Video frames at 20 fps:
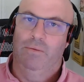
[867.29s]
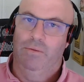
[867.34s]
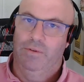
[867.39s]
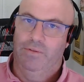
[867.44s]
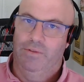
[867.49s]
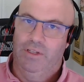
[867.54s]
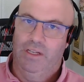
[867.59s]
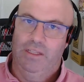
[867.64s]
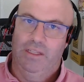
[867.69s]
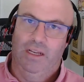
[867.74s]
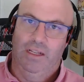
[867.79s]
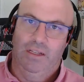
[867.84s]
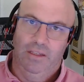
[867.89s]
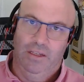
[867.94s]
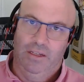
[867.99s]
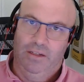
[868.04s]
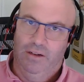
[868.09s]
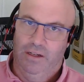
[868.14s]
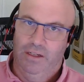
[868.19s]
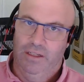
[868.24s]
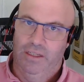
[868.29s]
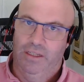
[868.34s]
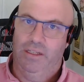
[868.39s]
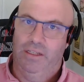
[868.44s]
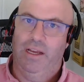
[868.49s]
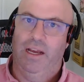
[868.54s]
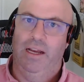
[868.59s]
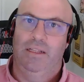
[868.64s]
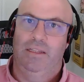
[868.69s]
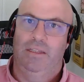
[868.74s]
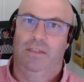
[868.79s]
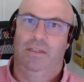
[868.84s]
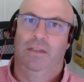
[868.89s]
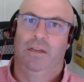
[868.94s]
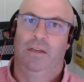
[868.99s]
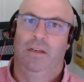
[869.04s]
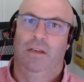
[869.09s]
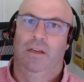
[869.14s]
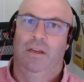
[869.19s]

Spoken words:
We've seen that in the United States.